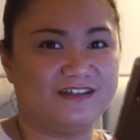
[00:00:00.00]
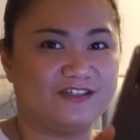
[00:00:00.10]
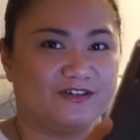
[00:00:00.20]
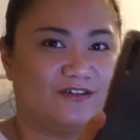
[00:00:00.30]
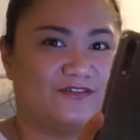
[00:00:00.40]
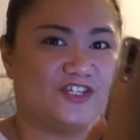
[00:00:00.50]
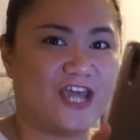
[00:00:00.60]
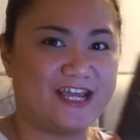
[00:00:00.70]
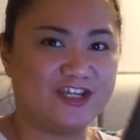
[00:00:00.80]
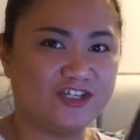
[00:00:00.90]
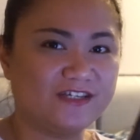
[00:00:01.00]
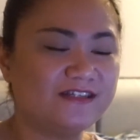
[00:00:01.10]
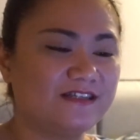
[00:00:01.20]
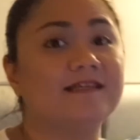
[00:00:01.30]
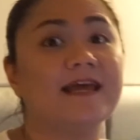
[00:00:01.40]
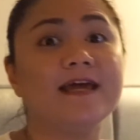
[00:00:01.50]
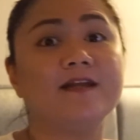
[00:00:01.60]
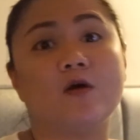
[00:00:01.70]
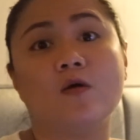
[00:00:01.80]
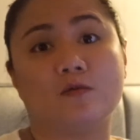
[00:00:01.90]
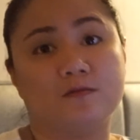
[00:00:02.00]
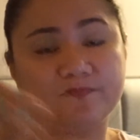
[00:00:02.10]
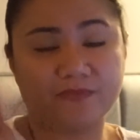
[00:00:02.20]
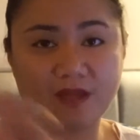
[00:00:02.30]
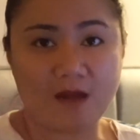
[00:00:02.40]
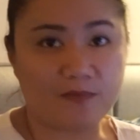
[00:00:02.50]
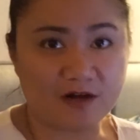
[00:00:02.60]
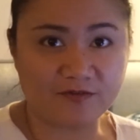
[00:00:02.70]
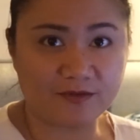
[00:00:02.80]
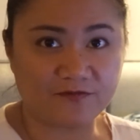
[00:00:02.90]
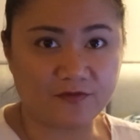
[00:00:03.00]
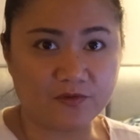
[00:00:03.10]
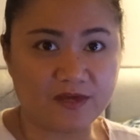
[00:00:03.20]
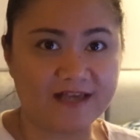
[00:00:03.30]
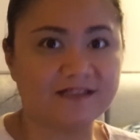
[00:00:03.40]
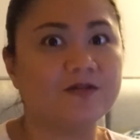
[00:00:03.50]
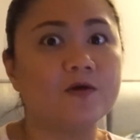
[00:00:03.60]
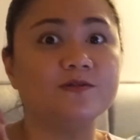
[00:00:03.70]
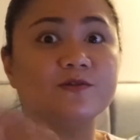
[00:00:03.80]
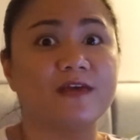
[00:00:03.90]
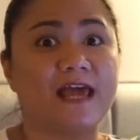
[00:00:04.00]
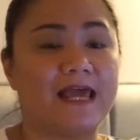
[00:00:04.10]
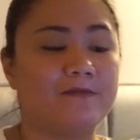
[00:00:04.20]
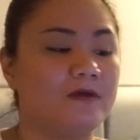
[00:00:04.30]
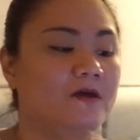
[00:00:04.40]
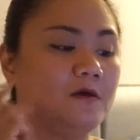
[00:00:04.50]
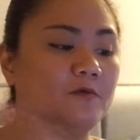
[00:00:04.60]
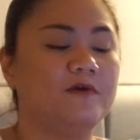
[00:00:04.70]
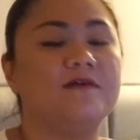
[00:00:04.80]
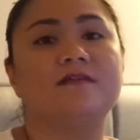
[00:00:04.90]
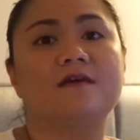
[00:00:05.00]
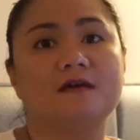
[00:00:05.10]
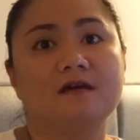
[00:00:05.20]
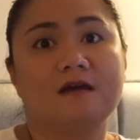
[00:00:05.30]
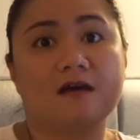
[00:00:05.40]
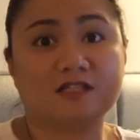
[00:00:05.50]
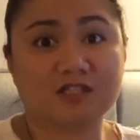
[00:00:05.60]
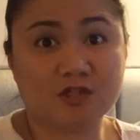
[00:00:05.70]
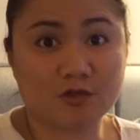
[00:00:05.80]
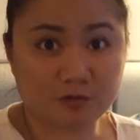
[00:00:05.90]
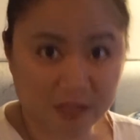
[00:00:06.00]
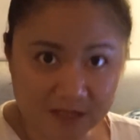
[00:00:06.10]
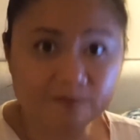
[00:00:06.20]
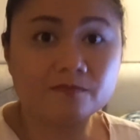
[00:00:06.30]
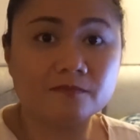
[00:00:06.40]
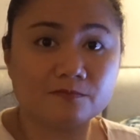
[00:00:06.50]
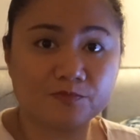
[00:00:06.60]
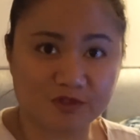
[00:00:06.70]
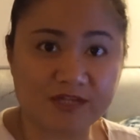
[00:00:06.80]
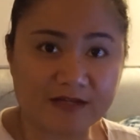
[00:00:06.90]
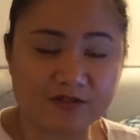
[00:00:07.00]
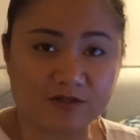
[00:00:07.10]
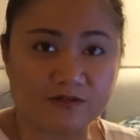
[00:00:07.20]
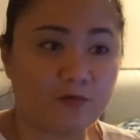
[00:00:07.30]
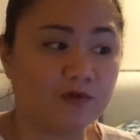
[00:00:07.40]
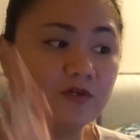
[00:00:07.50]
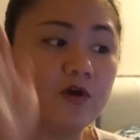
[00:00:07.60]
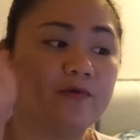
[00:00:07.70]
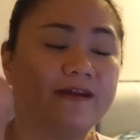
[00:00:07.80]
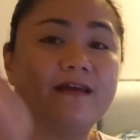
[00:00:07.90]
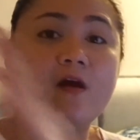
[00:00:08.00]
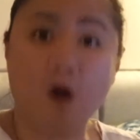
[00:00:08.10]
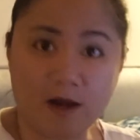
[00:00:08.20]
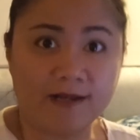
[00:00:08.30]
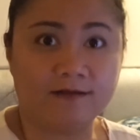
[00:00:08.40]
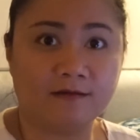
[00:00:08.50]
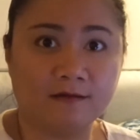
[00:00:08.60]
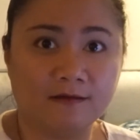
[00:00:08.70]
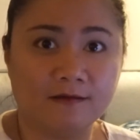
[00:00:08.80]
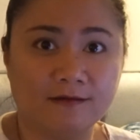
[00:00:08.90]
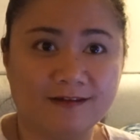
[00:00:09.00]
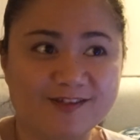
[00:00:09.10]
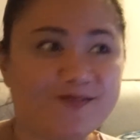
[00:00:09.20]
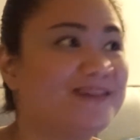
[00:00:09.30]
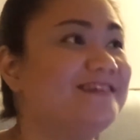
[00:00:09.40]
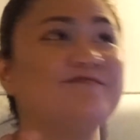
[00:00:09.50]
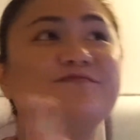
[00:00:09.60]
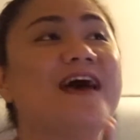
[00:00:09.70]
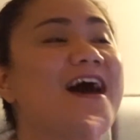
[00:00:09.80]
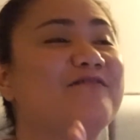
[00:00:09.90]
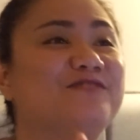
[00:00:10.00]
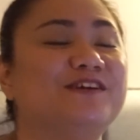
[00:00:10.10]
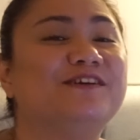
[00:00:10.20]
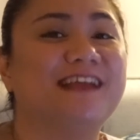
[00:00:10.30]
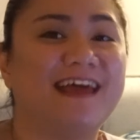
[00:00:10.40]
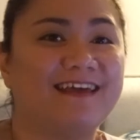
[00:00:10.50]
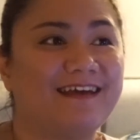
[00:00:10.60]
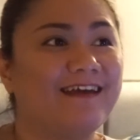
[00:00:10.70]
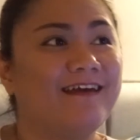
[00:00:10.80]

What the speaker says: sort of changes. And oh, apart from the phone case, it also came with a screen protector that was already on it, so I didn't have to like